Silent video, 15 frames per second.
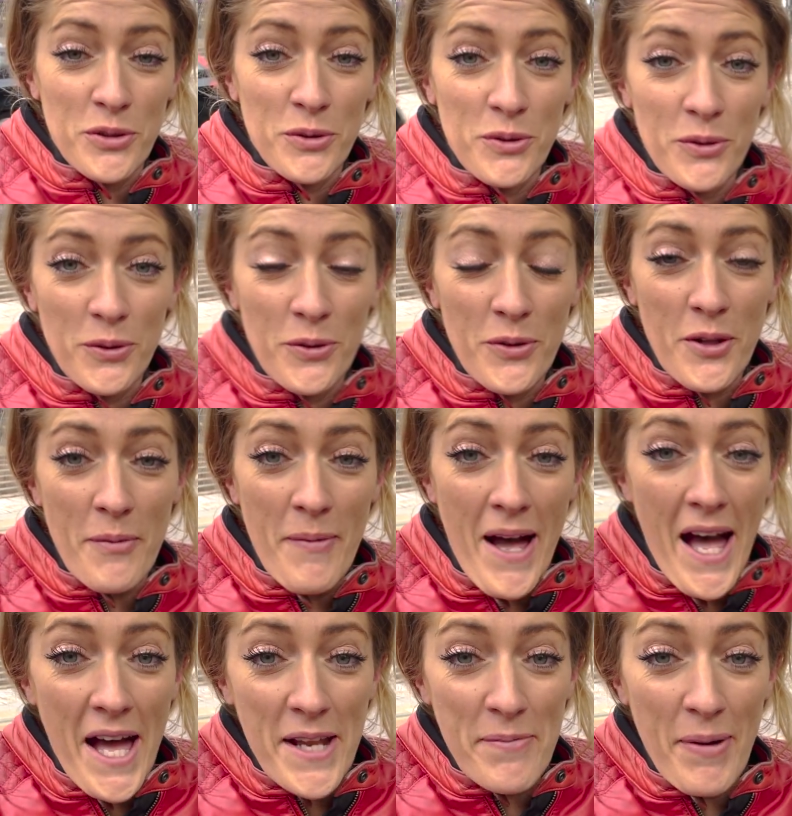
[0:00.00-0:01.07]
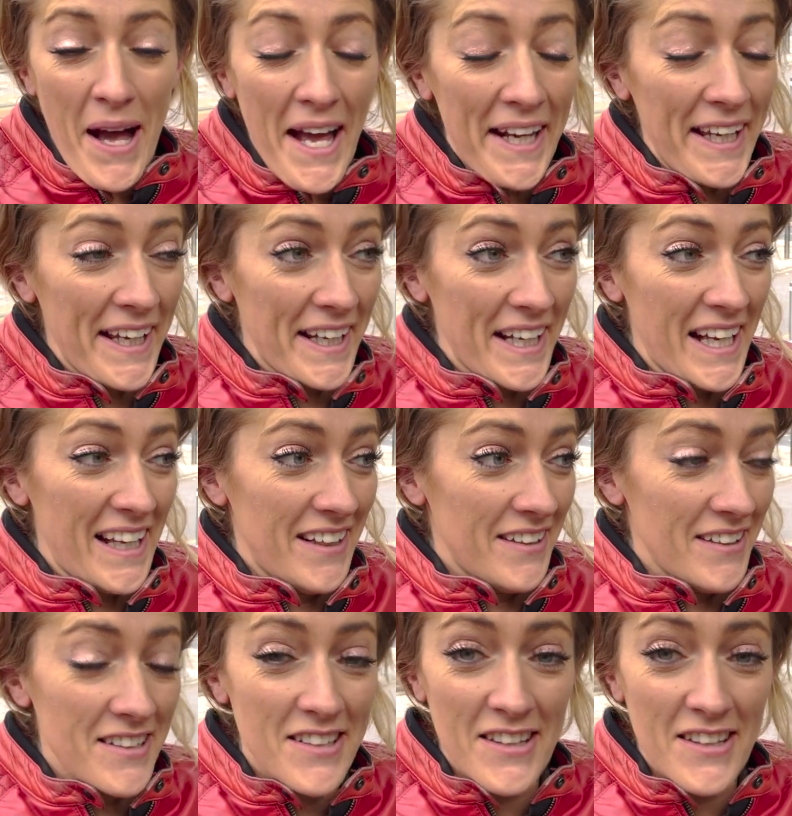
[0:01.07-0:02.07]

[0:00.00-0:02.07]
all the mad panic and